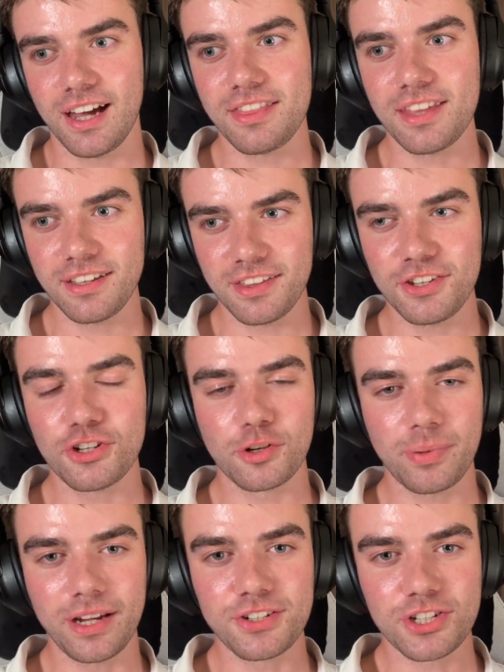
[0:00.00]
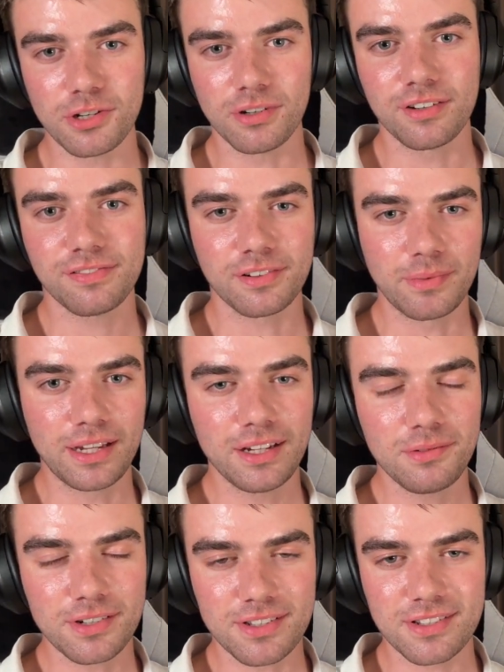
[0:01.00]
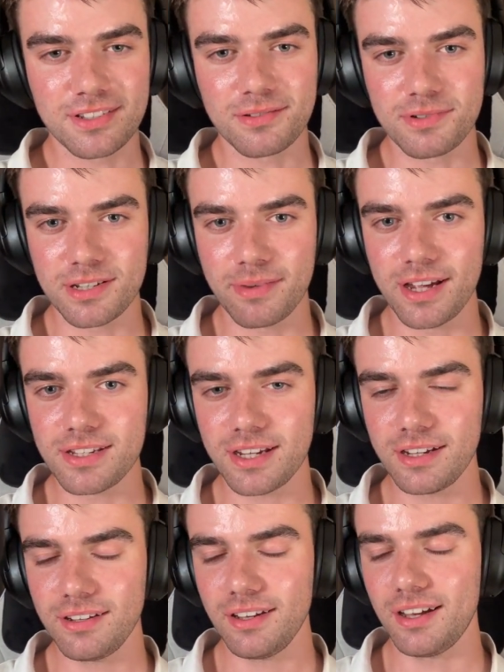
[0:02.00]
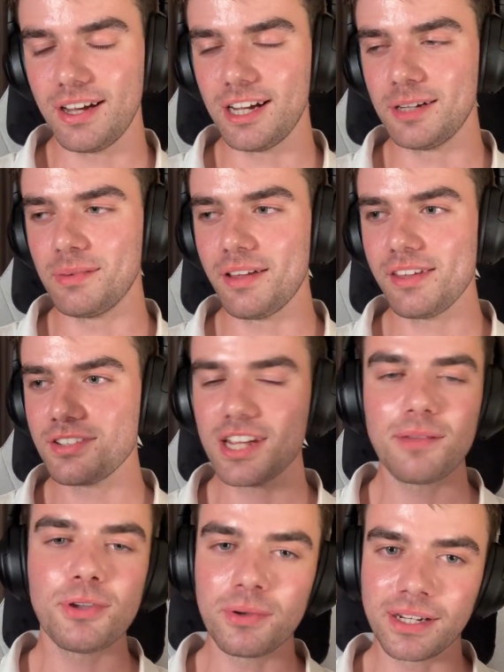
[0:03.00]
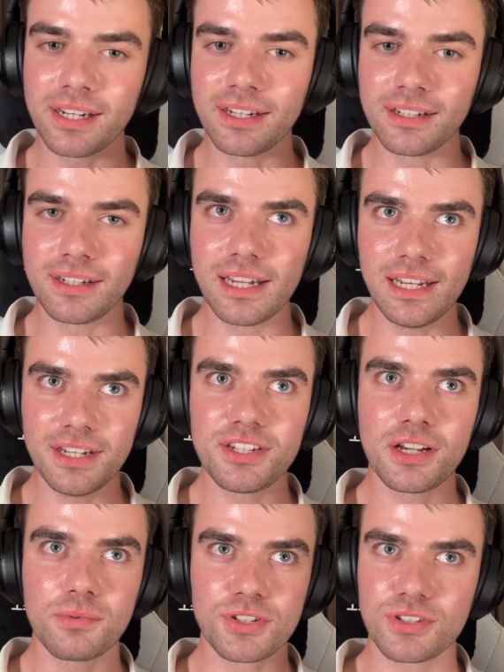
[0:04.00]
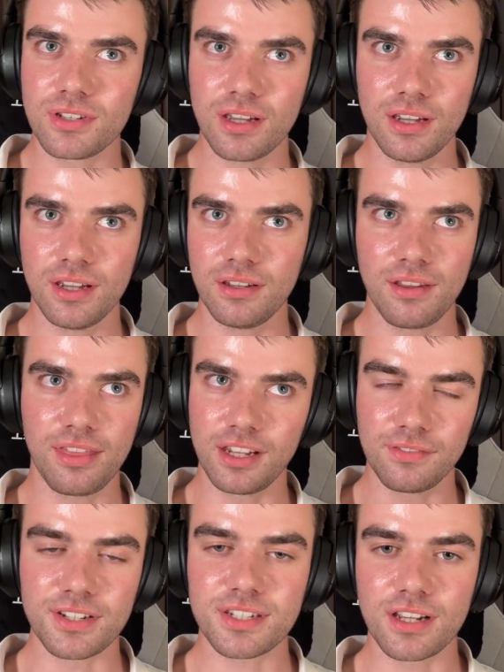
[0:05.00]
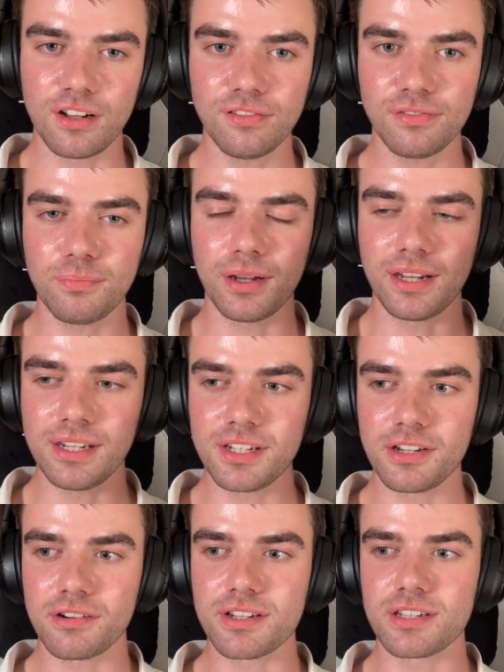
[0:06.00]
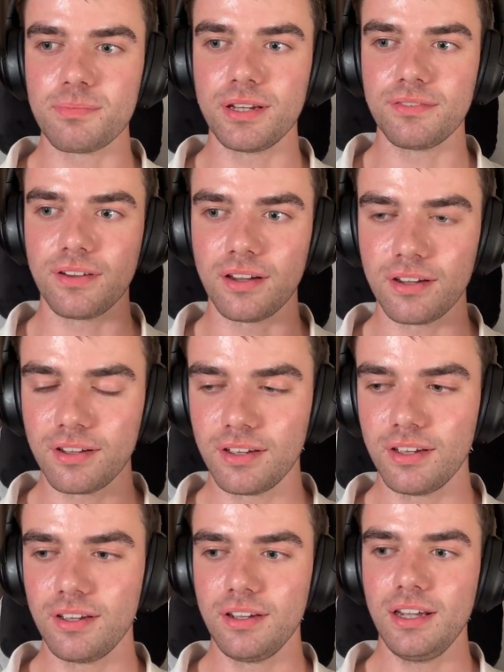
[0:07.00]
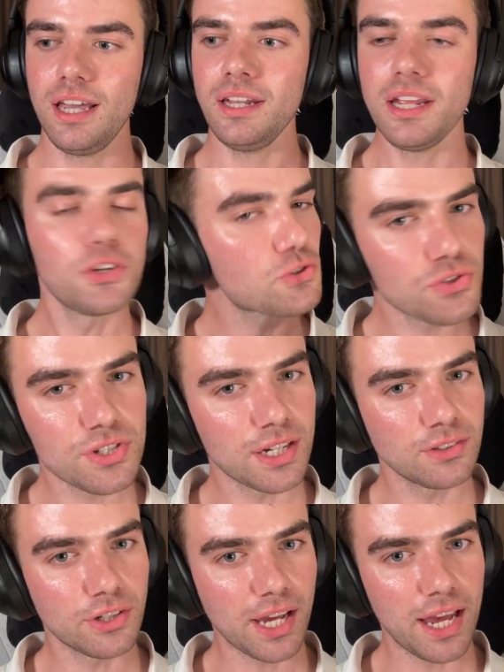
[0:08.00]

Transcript: I think the European tour for me was amazing. I think debuting in India was a thing of itself, but India is a bit of an interesting